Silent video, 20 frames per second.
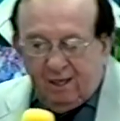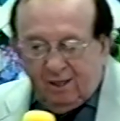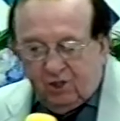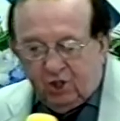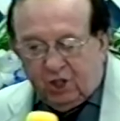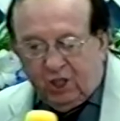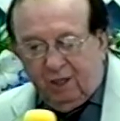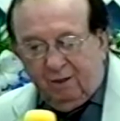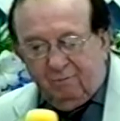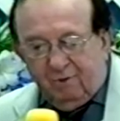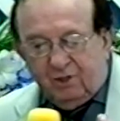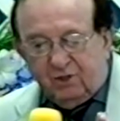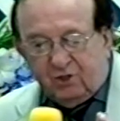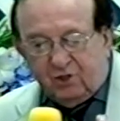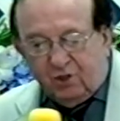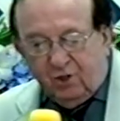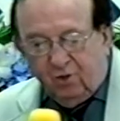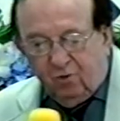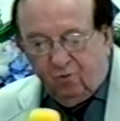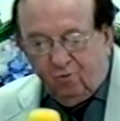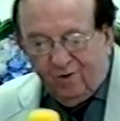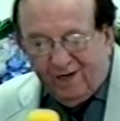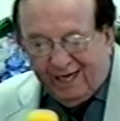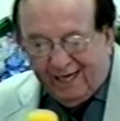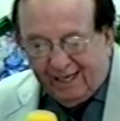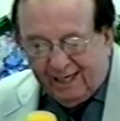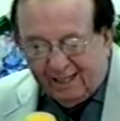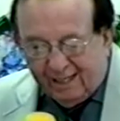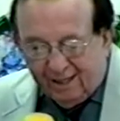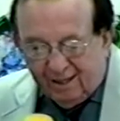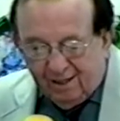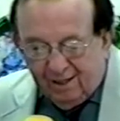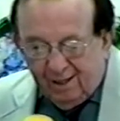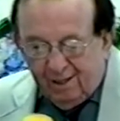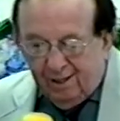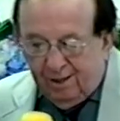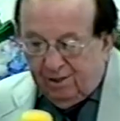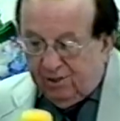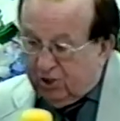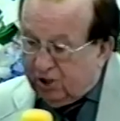because she was
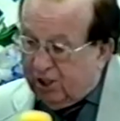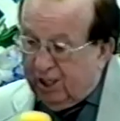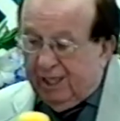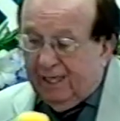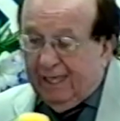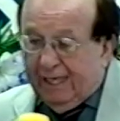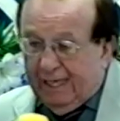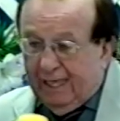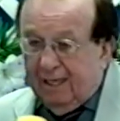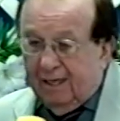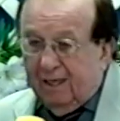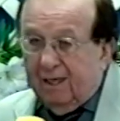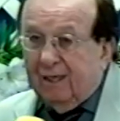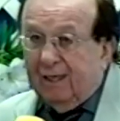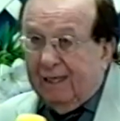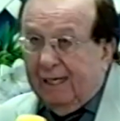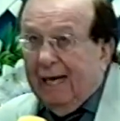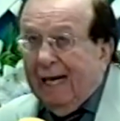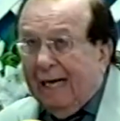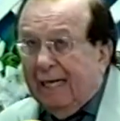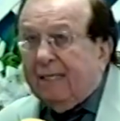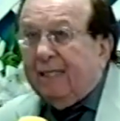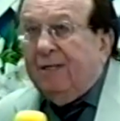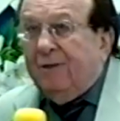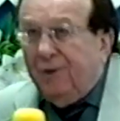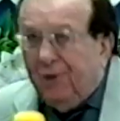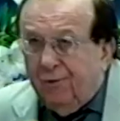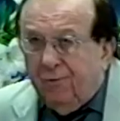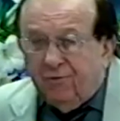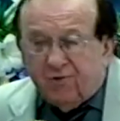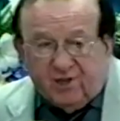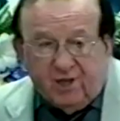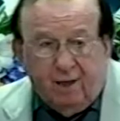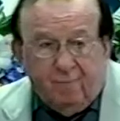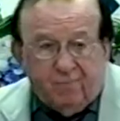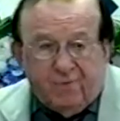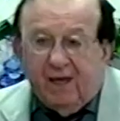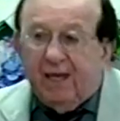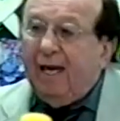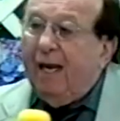so weak, she needed
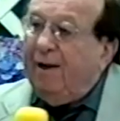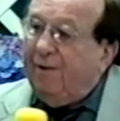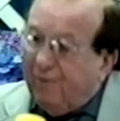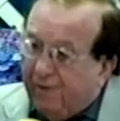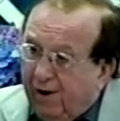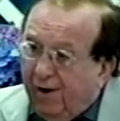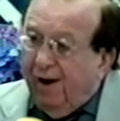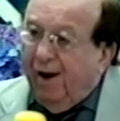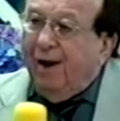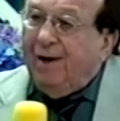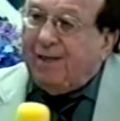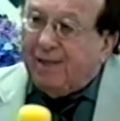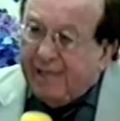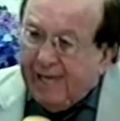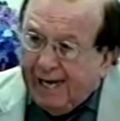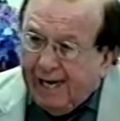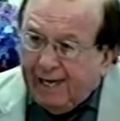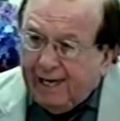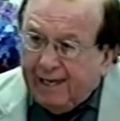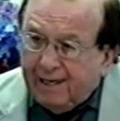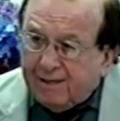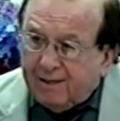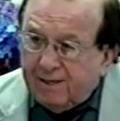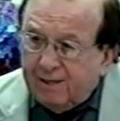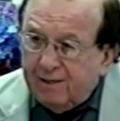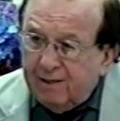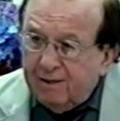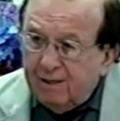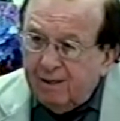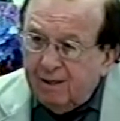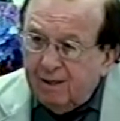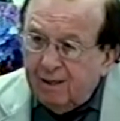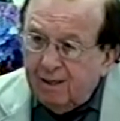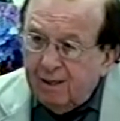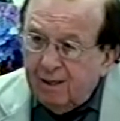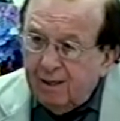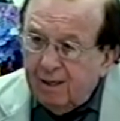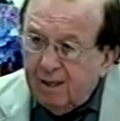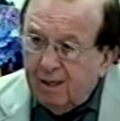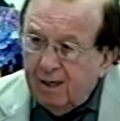God to do something, and God did
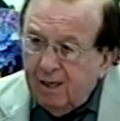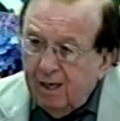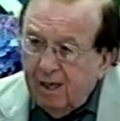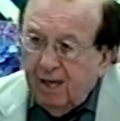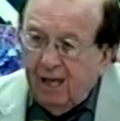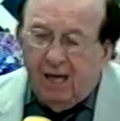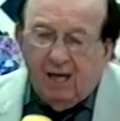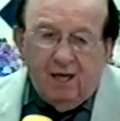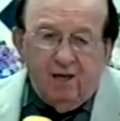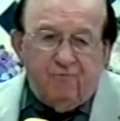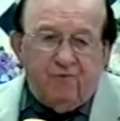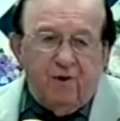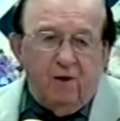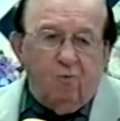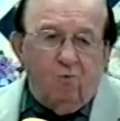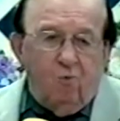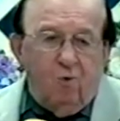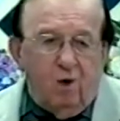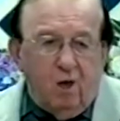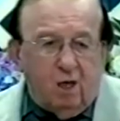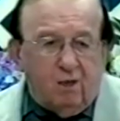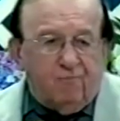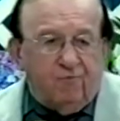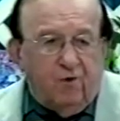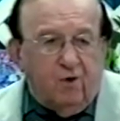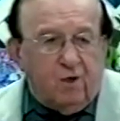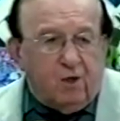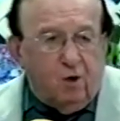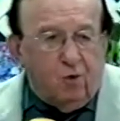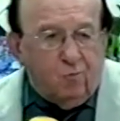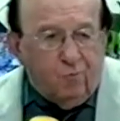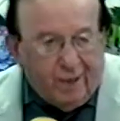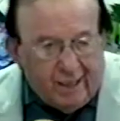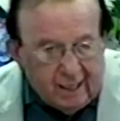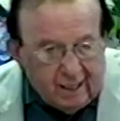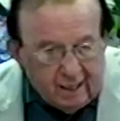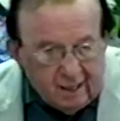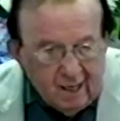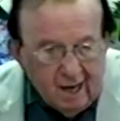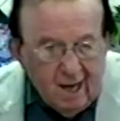it. And if it
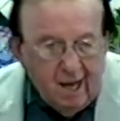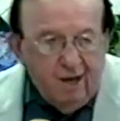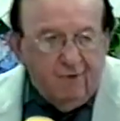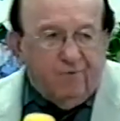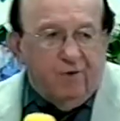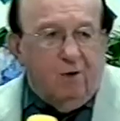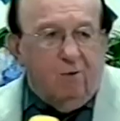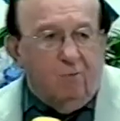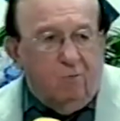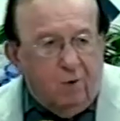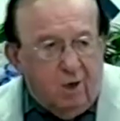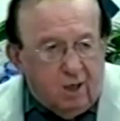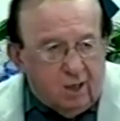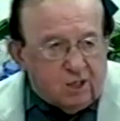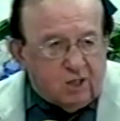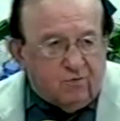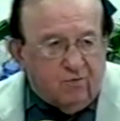worked for Corrine,